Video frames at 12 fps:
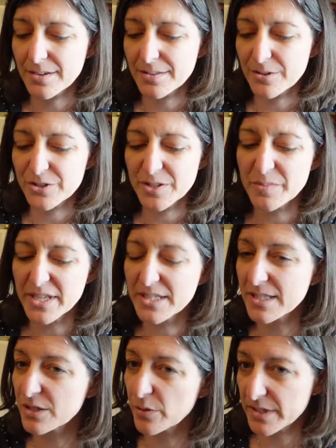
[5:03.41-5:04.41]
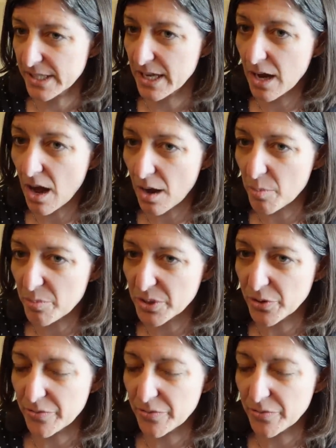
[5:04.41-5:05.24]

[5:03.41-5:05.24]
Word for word: there's some things that don't sync up. You know,